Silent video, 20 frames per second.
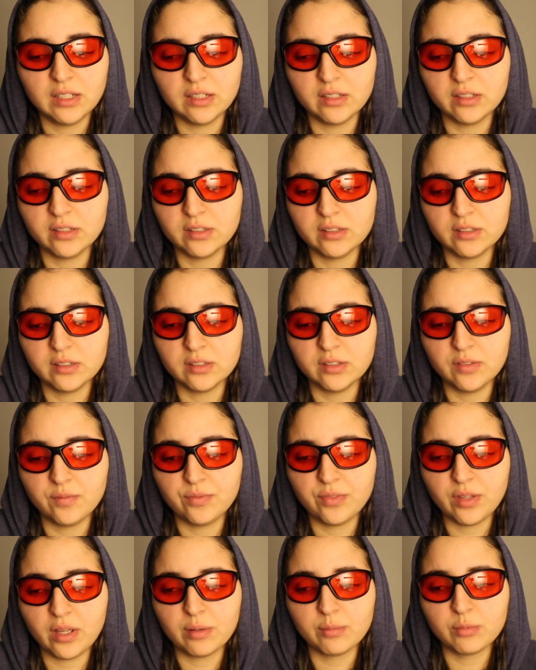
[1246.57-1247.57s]
uh,
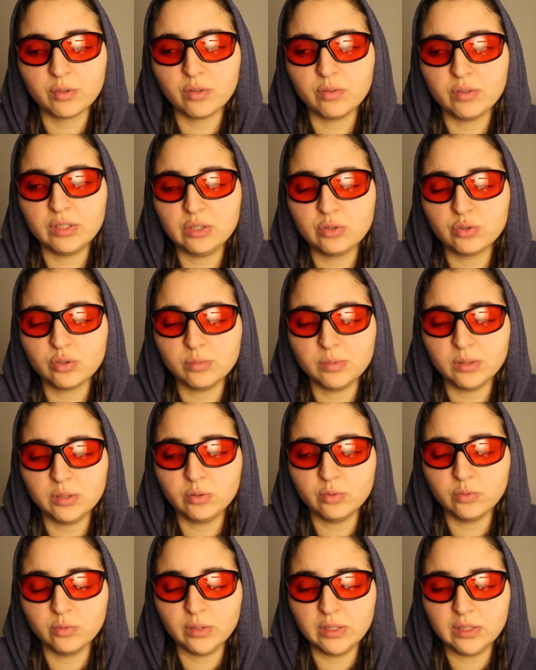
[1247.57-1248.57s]
I'm going to be
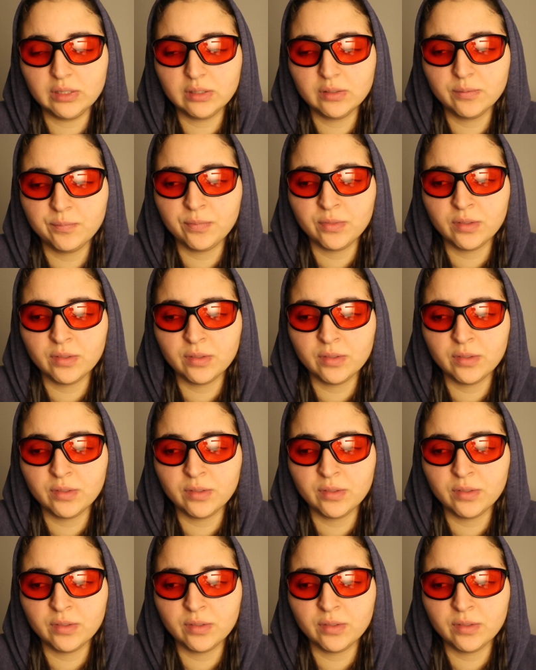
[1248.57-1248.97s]
doing